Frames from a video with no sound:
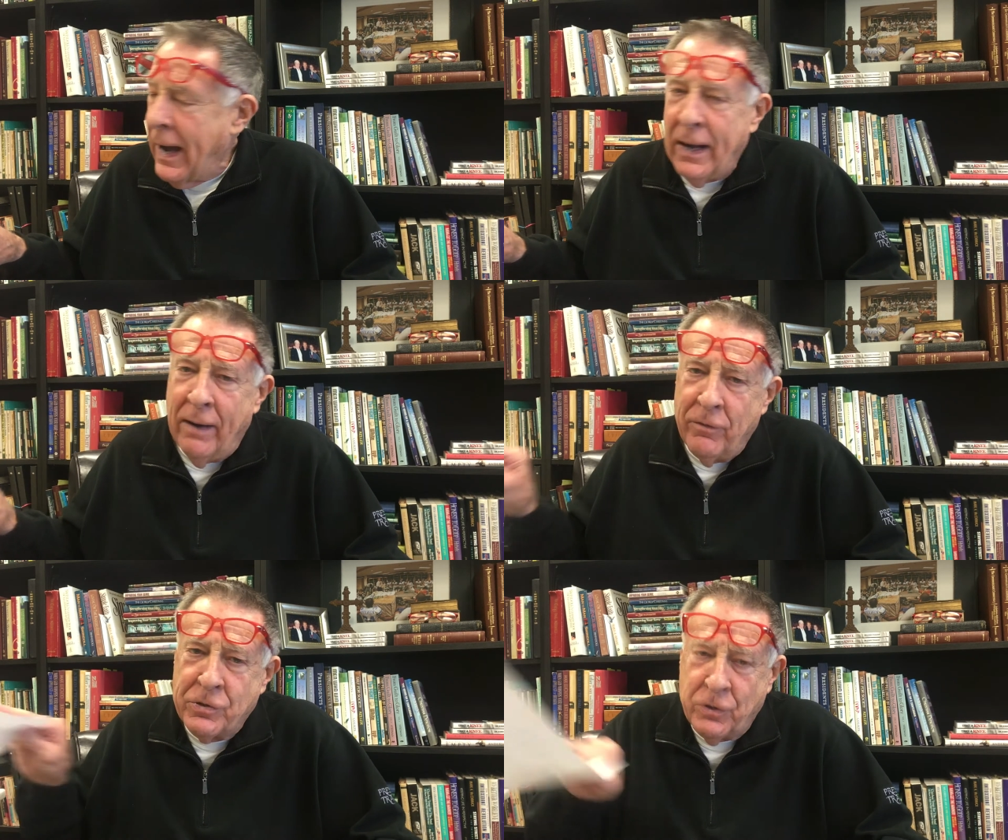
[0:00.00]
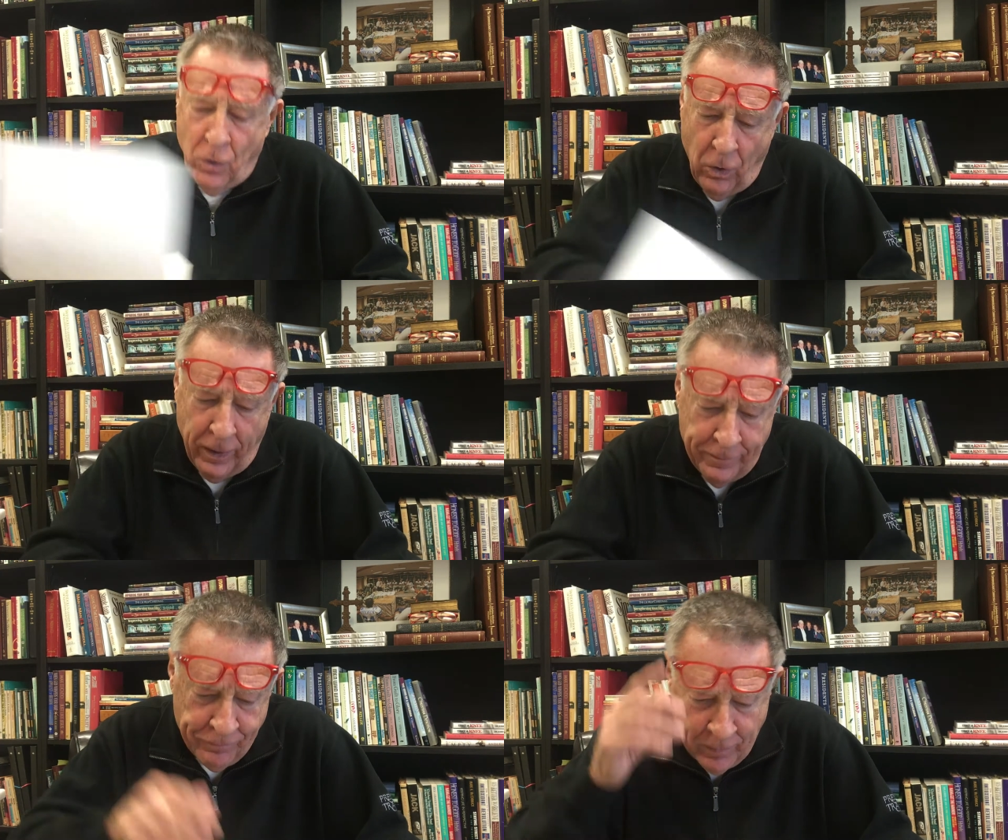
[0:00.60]
I love the
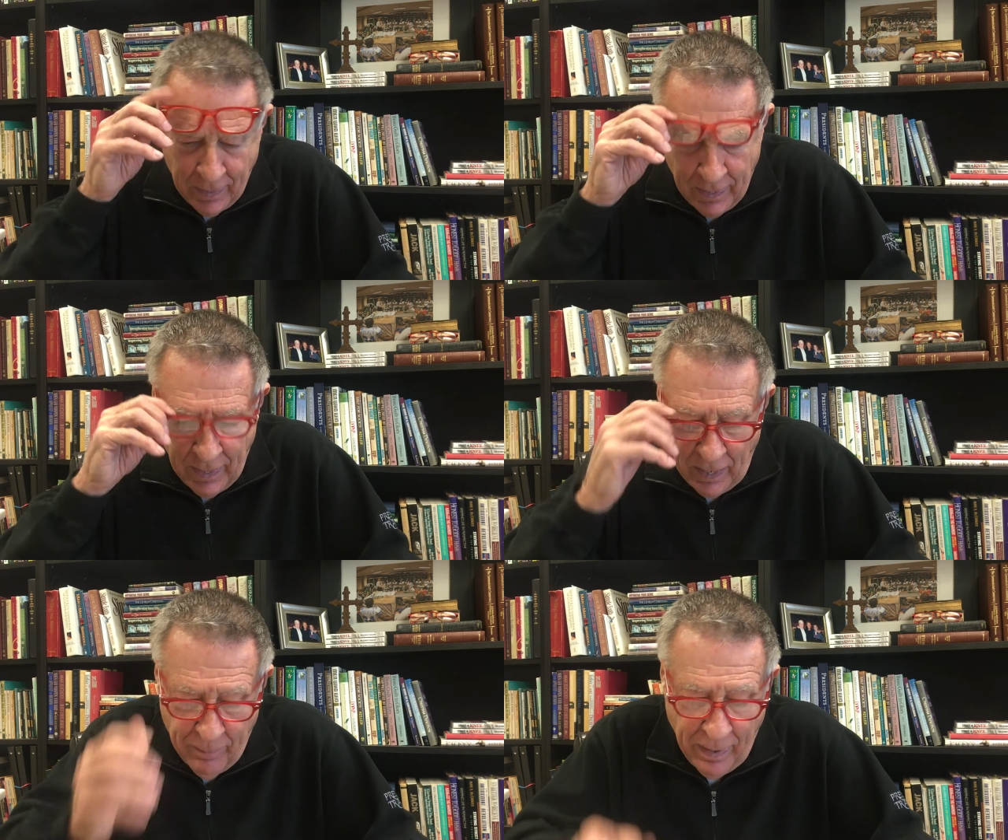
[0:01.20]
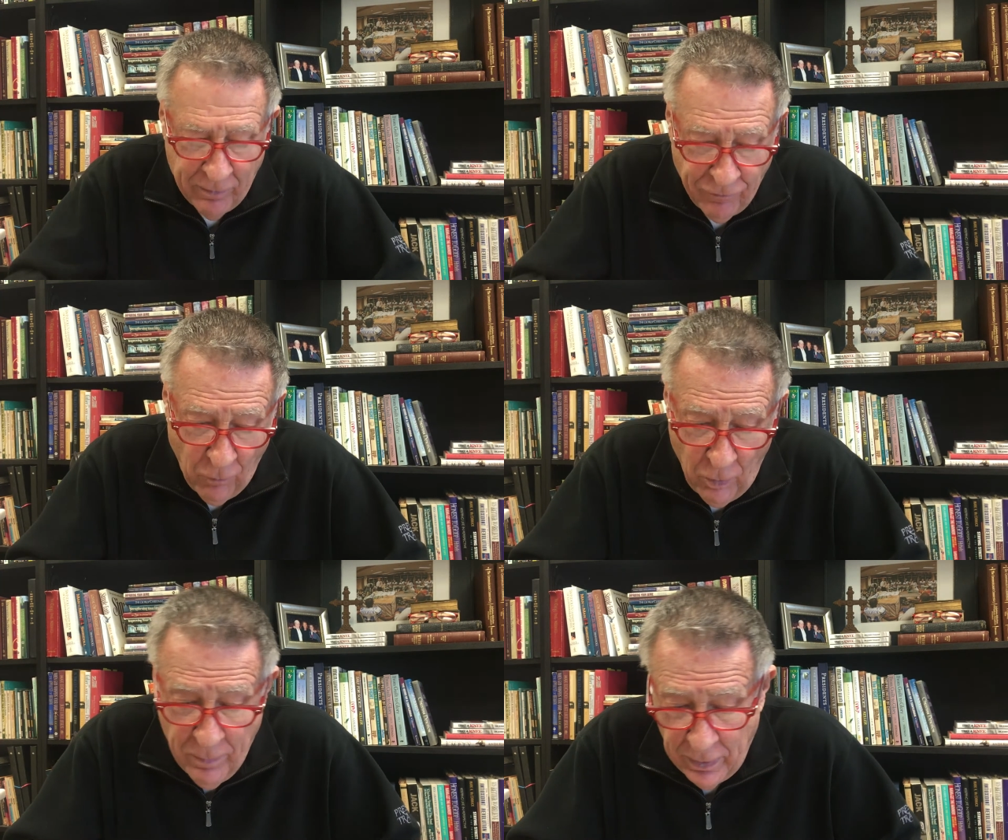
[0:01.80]
story about
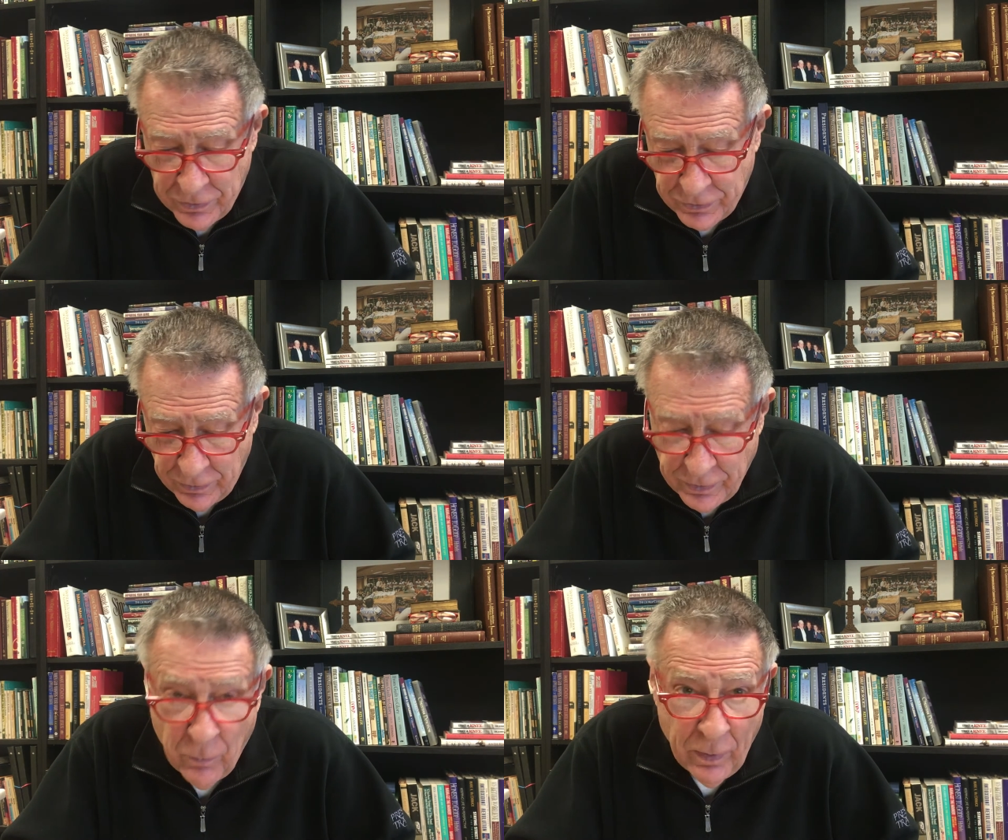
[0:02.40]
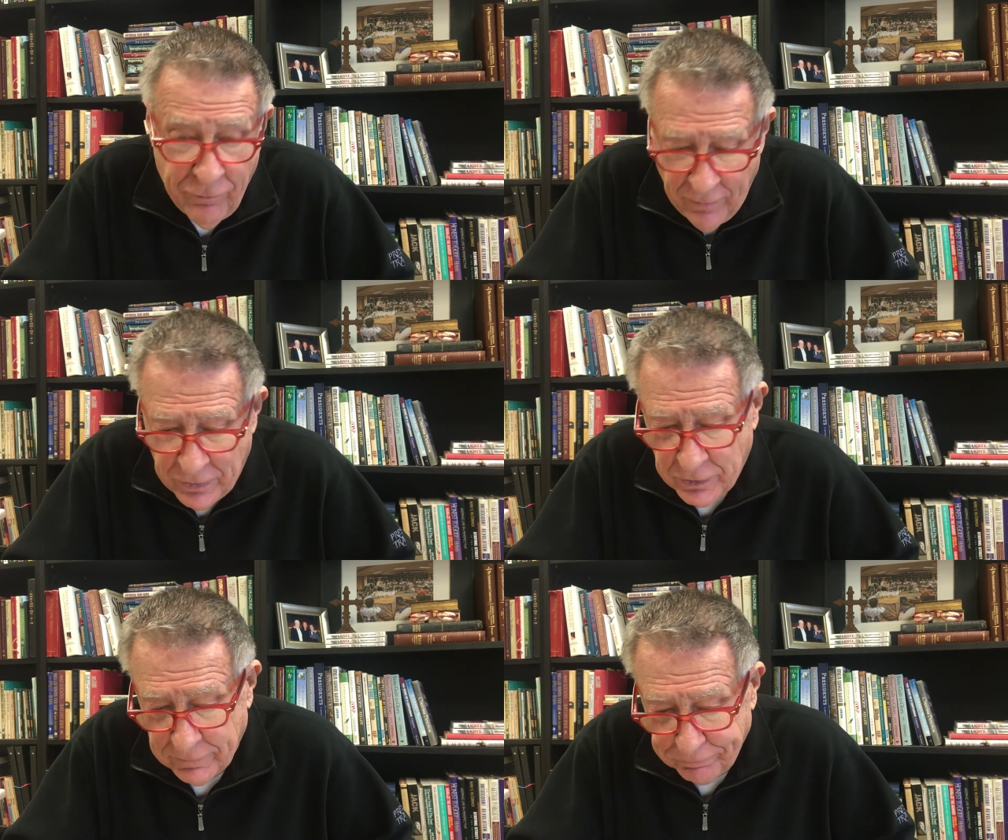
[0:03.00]
four ministers that went
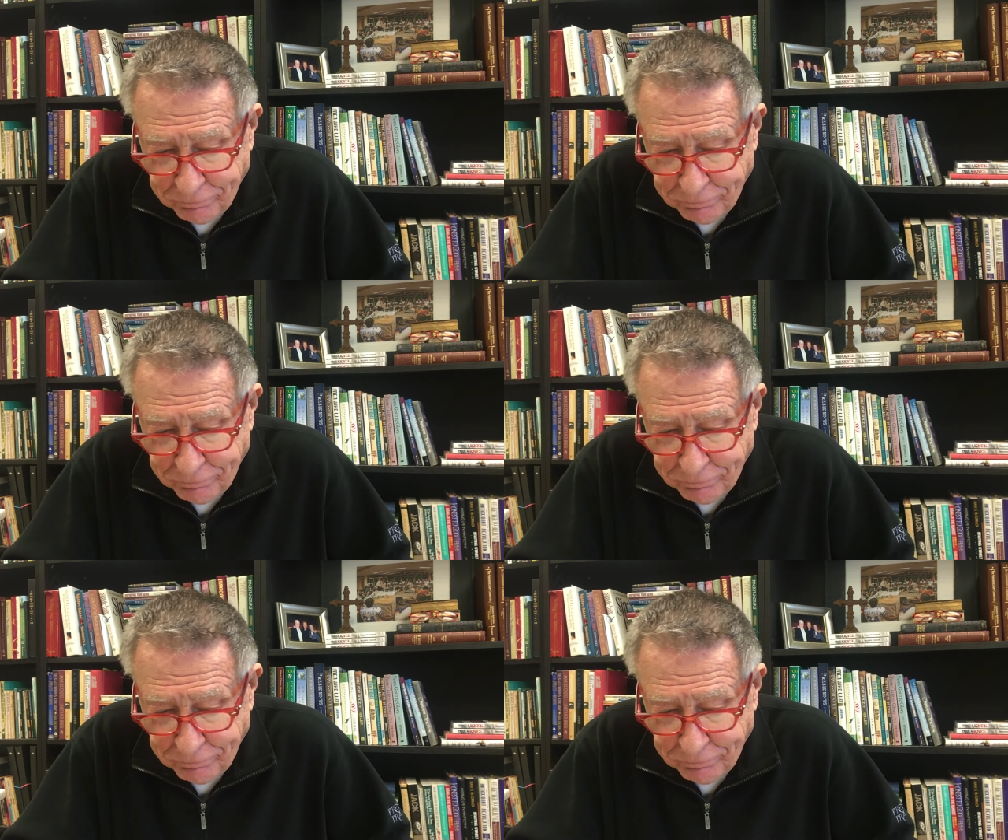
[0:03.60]
fishing